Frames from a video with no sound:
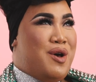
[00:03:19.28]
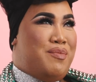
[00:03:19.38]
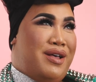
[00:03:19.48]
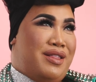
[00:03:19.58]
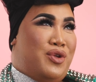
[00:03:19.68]
no,
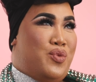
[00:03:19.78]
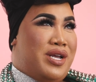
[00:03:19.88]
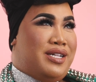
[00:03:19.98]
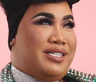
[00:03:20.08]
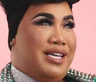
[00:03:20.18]
but the
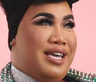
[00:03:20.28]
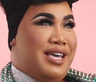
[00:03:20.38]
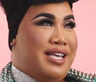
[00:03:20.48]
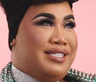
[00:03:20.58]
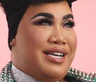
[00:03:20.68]
reality
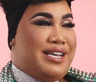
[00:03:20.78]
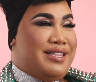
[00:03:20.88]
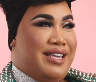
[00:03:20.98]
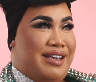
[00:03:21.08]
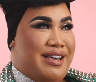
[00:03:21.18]
is, I
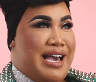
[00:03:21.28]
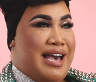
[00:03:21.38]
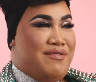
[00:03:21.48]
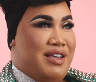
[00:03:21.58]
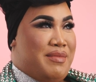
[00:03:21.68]
think,
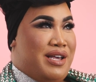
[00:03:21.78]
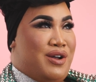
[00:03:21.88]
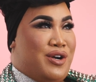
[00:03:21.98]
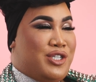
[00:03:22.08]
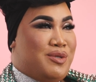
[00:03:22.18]
having my
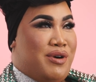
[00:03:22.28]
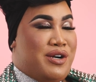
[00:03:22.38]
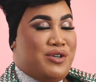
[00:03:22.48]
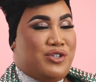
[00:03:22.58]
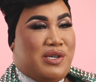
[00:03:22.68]
largest
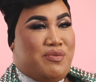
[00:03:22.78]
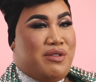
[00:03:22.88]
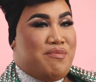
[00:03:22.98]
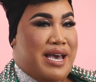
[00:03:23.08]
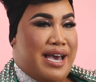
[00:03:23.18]
partnership
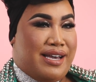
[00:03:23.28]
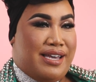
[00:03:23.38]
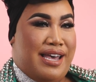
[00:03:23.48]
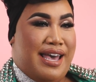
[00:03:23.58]
with Mac,